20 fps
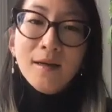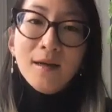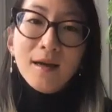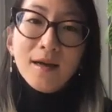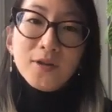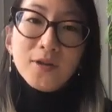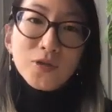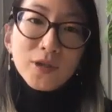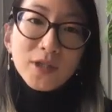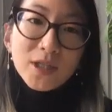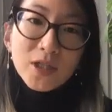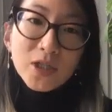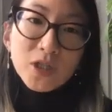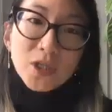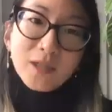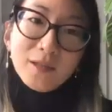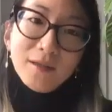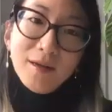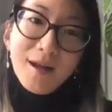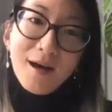a
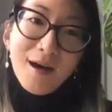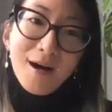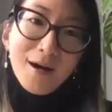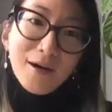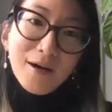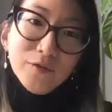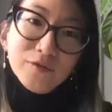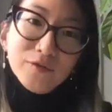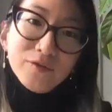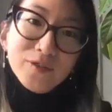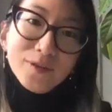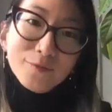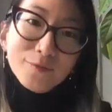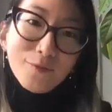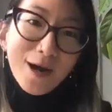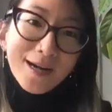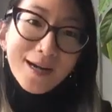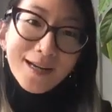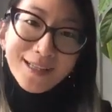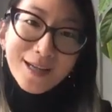tradition of
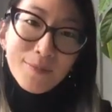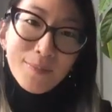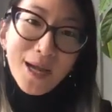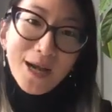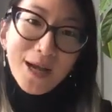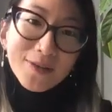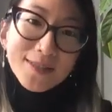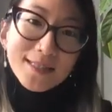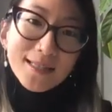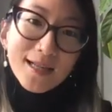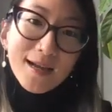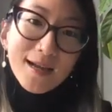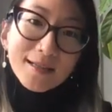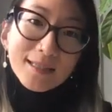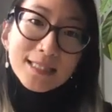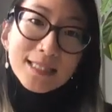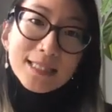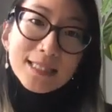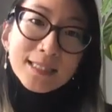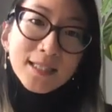writing about
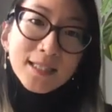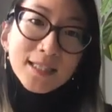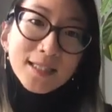sex.